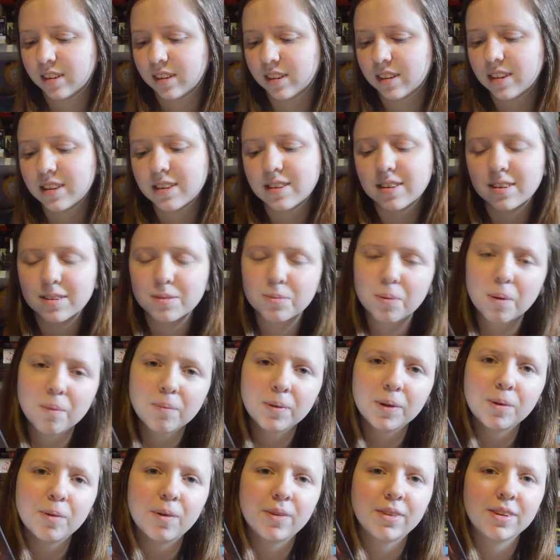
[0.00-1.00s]
this is
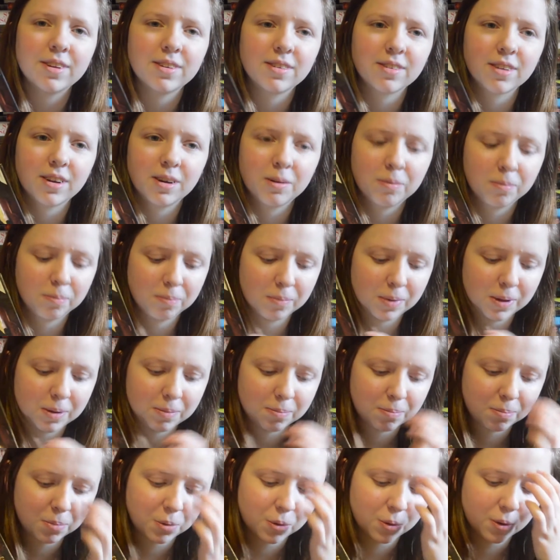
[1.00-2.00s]
probably one that's going to be
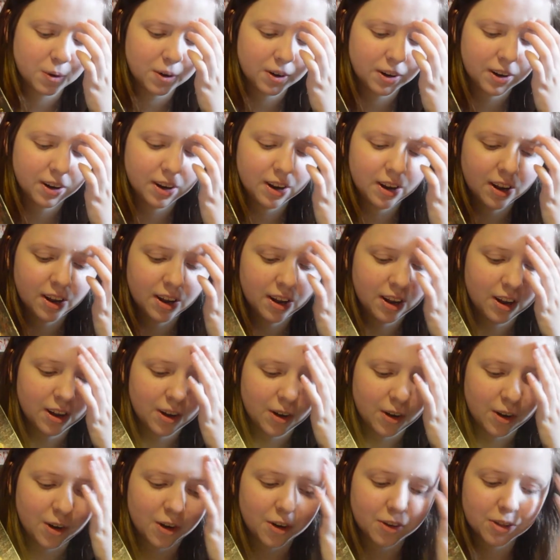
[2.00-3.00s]
put
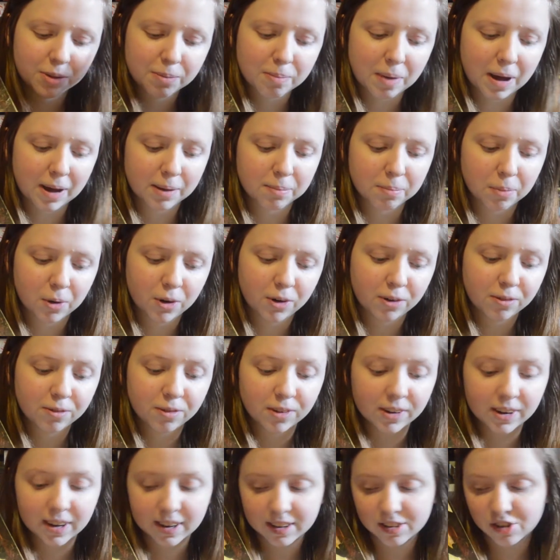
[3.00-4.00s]
on the back burner
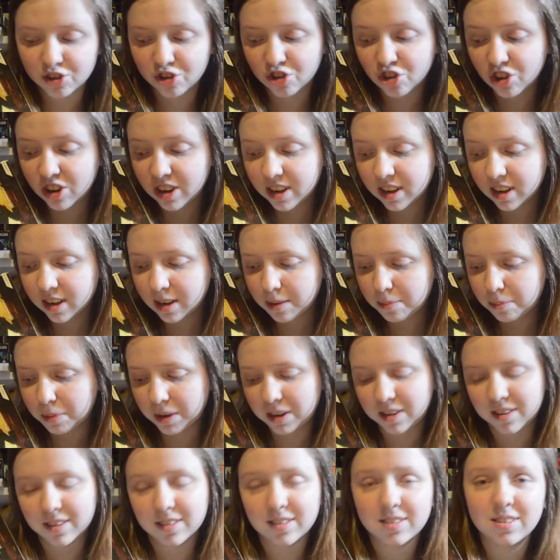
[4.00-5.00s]
for next year
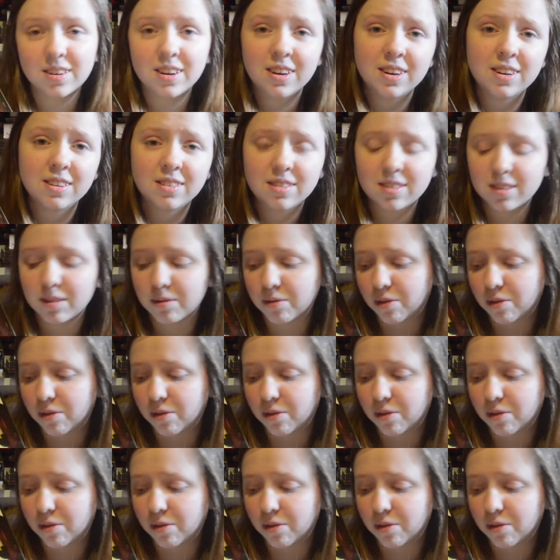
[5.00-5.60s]
because it is the